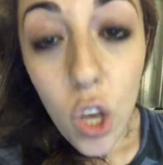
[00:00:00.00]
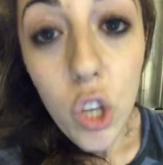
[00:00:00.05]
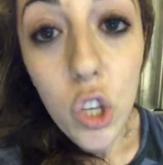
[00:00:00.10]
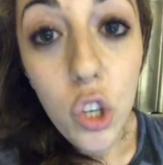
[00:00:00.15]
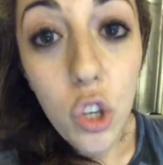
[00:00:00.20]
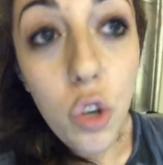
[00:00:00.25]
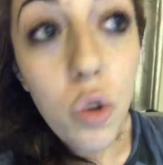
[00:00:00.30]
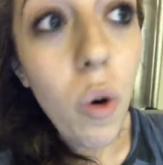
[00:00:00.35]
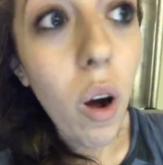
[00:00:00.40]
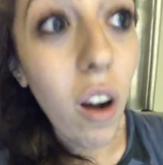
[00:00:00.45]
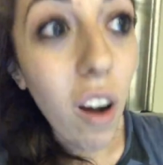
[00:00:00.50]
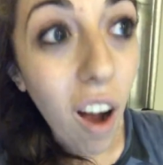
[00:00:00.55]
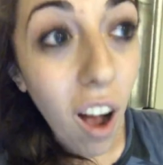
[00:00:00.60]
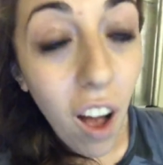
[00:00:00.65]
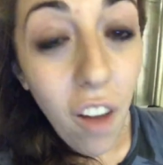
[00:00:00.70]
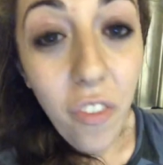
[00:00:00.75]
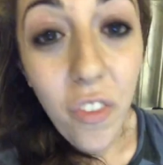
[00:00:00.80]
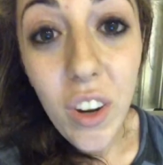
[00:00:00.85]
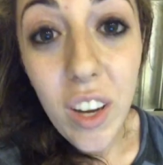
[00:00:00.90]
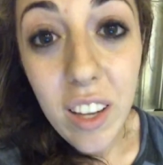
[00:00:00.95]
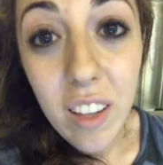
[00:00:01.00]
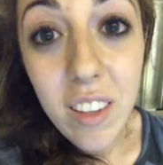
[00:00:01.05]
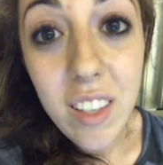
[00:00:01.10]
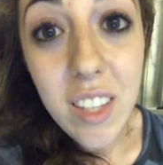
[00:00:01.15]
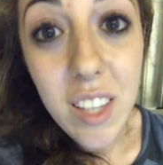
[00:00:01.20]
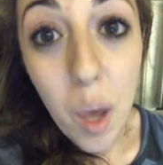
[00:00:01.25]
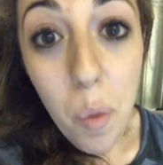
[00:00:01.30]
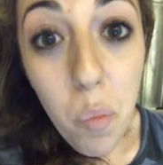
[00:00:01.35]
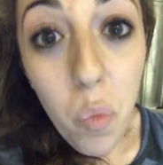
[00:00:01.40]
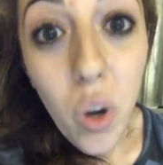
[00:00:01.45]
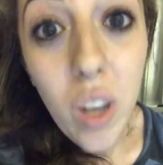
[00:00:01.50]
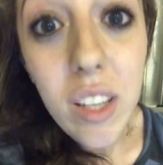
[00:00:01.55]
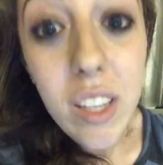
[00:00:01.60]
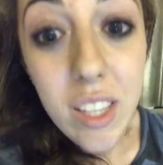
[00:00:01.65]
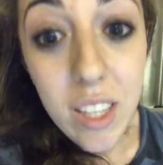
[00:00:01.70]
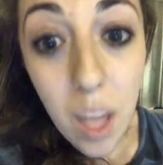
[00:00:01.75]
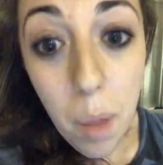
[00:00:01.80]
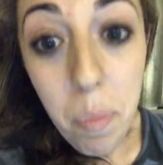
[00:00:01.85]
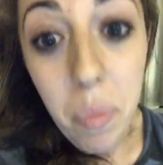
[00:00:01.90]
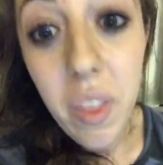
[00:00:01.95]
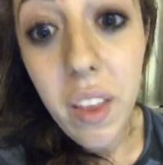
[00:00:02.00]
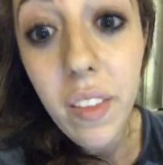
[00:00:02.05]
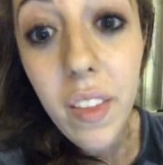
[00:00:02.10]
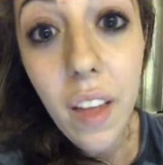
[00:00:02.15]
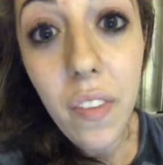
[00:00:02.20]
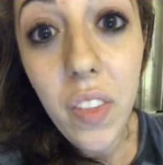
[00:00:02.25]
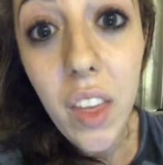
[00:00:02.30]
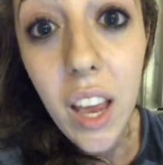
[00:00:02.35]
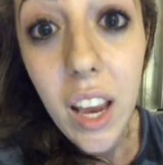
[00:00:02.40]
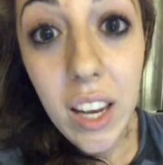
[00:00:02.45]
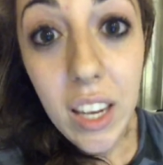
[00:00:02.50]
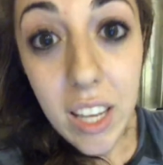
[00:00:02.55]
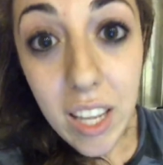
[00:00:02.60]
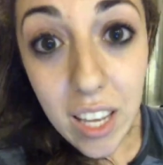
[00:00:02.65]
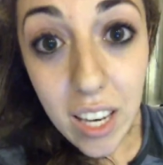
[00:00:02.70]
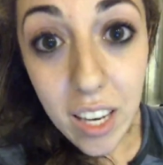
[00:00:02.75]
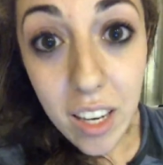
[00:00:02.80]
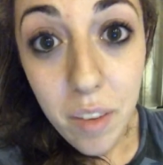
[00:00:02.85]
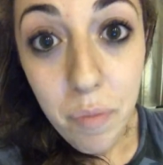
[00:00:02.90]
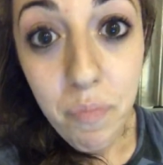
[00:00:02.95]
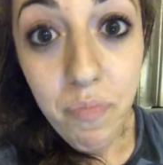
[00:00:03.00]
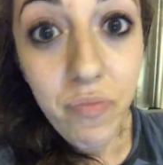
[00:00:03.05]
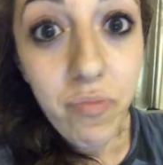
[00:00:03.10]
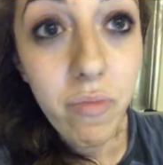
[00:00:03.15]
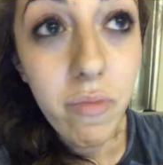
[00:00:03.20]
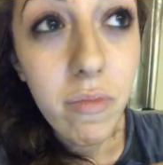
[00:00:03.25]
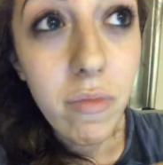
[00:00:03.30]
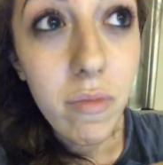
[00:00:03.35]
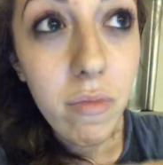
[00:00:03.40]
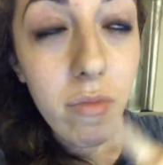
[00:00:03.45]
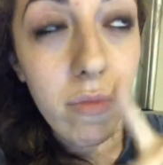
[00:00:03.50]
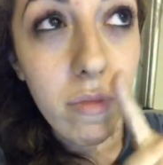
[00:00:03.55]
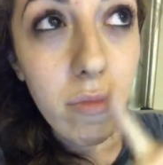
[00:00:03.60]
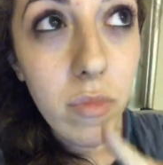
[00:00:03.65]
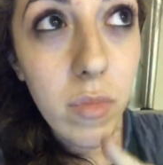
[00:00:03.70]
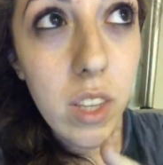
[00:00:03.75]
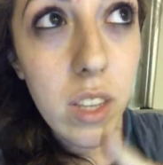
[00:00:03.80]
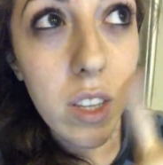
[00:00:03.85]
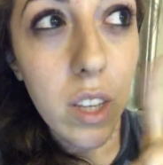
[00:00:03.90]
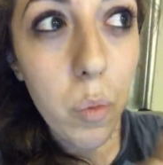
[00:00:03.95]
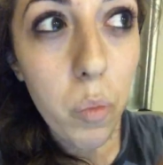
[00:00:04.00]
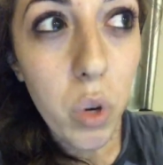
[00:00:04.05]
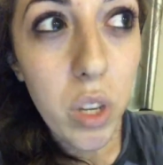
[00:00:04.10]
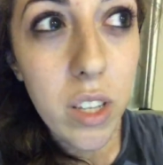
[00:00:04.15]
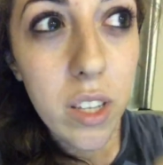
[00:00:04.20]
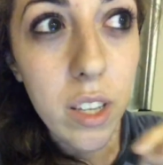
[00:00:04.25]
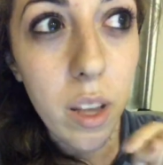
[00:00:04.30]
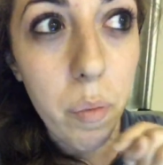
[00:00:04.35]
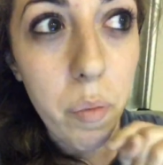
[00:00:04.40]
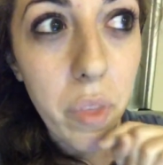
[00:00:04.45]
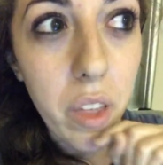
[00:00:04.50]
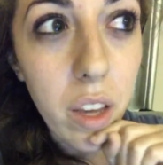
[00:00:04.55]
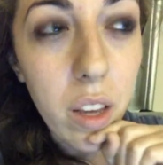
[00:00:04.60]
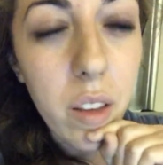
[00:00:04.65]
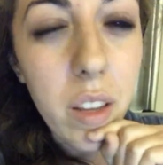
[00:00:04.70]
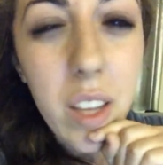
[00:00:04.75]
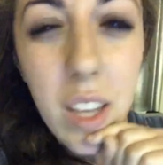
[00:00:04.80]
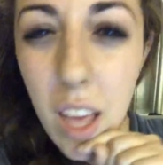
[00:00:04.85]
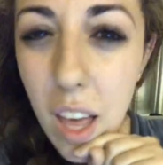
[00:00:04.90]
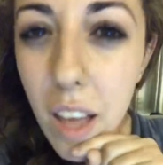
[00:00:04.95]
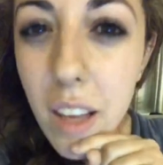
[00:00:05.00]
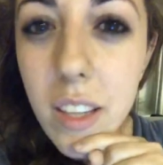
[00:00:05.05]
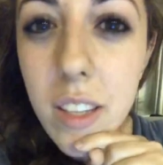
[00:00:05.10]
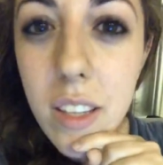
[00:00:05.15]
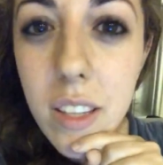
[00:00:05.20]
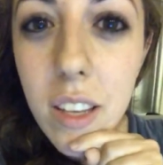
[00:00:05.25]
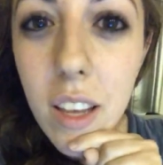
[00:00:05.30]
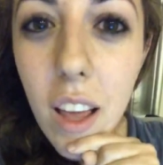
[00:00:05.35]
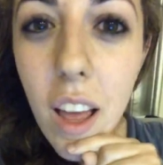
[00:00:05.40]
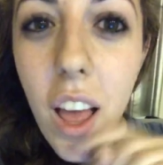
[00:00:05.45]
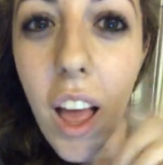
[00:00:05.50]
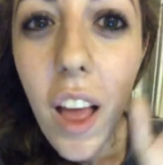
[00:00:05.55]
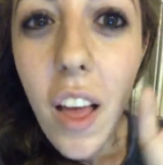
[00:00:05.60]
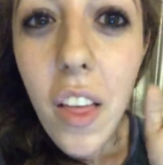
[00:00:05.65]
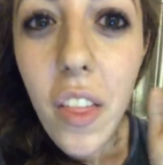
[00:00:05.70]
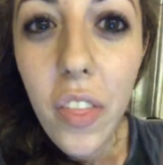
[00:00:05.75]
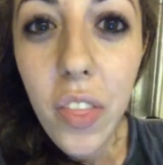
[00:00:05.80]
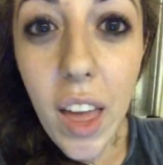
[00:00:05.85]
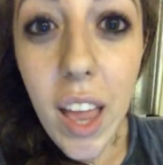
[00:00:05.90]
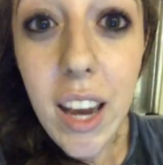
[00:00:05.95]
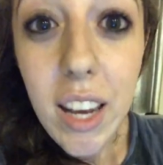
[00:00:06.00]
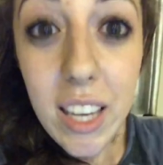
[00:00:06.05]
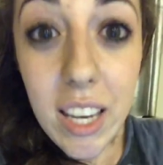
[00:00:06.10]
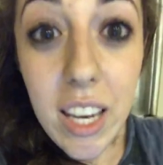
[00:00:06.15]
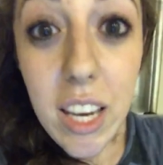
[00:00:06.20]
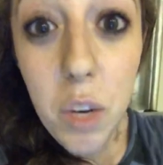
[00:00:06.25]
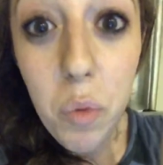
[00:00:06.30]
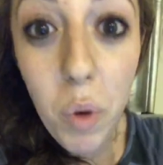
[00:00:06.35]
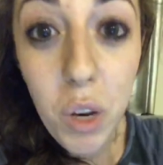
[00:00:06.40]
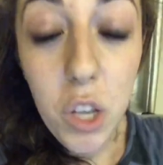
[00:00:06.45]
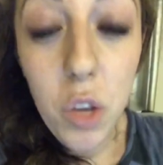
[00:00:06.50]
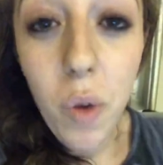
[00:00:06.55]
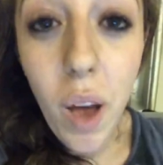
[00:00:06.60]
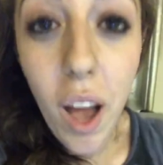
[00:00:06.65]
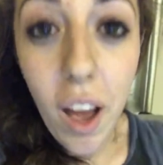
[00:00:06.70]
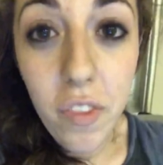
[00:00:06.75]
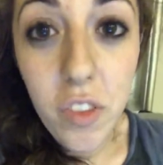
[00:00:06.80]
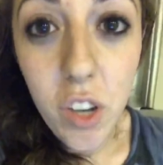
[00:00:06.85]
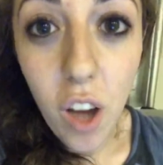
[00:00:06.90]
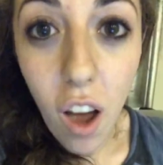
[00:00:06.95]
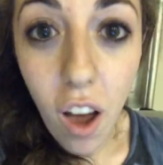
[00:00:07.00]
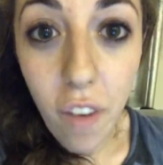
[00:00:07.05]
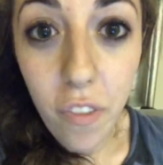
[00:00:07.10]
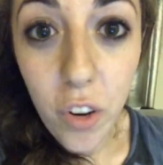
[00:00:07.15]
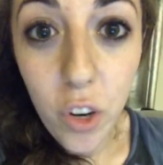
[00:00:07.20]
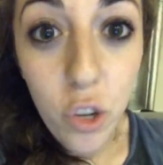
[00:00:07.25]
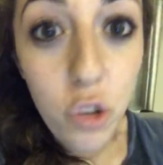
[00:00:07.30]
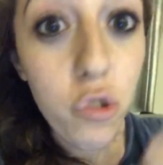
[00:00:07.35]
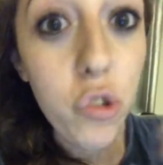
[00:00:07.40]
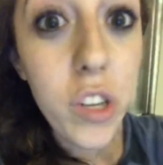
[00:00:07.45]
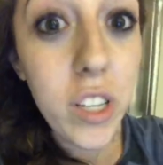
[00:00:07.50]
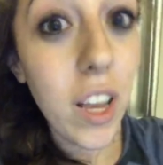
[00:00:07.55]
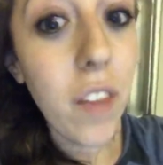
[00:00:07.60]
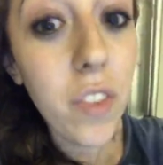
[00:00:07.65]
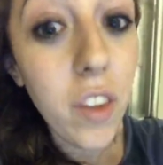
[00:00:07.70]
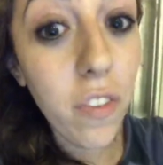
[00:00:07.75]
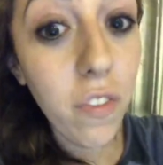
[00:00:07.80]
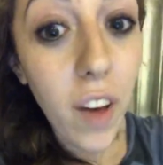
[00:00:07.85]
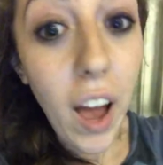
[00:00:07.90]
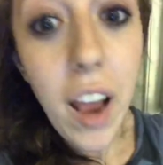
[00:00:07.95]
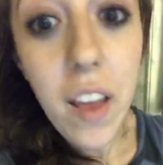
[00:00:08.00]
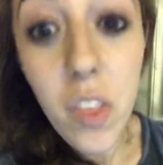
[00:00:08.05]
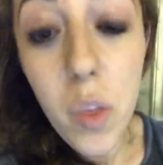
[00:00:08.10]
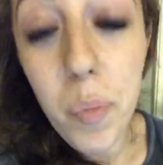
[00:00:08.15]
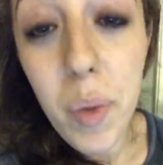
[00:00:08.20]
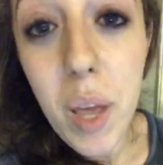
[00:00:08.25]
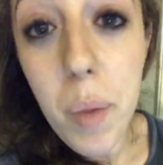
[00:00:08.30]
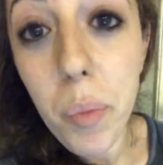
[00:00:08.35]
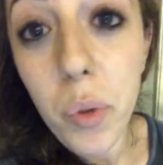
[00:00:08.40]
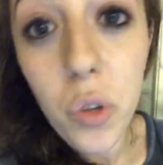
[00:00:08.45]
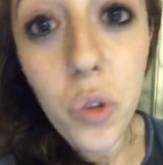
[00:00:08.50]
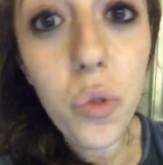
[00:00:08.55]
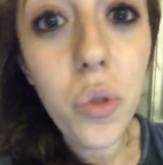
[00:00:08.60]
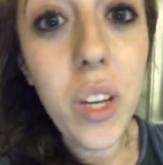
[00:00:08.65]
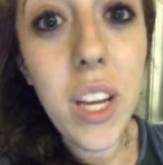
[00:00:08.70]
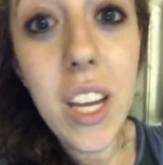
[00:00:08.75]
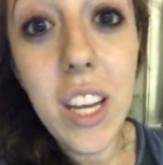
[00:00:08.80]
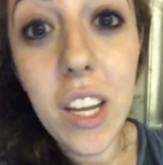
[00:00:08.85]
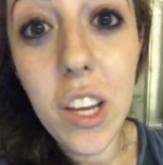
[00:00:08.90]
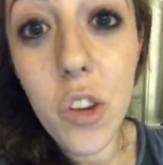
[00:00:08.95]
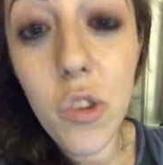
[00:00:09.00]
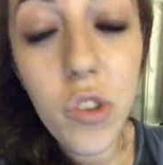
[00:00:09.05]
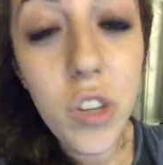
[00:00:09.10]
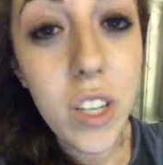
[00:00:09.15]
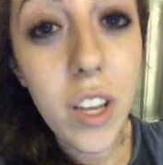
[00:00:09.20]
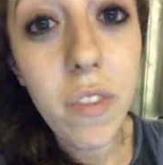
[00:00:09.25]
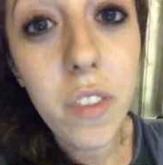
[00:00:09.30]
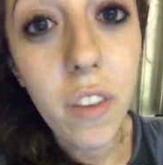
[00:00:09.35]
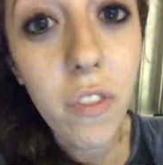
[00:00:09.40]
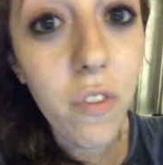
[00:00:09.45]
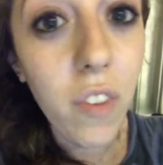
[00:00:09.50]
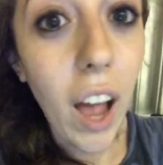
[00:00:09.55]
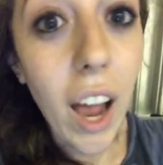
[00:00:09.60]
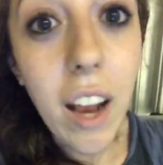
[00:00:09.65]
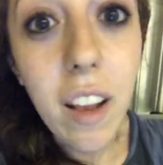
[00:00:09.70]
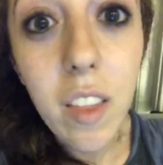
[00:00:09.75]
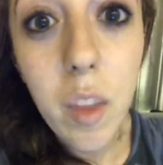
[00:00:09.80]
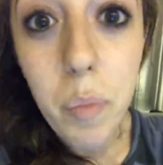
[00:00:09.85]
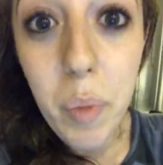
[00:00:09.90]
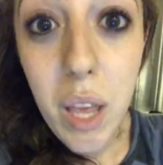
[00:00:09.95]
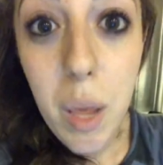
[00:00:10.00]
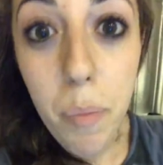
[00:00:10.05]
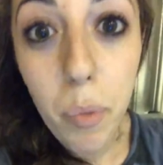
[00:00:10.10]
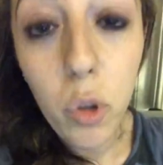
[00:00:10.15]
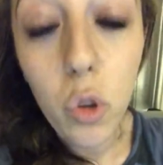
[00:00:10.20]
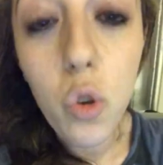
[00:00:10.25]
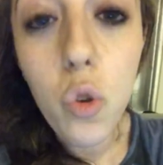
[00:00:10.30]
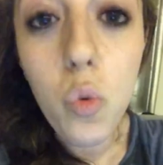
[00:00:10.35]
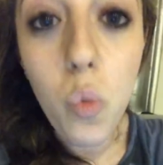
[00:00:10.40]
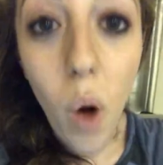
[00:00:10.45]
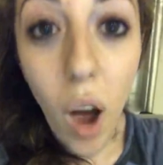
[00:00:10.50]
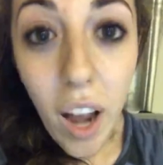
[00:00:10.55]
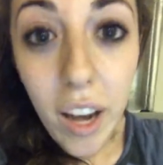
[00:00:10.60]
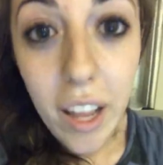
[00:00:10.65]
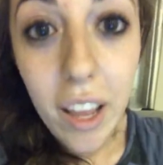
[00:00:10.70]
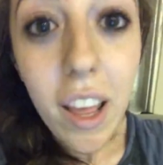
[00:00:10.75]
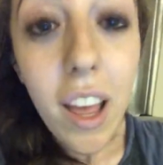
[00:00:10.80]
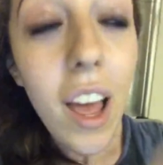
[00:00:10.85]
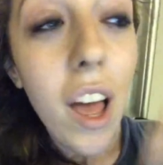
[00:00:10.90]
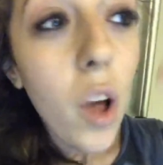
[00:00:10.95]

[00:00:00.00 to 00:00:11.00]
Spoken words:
You are offering someone something that they need. Someone something. Yes. They need what you have to offer. You just have to find the people who need it. You just have to find the people who want it.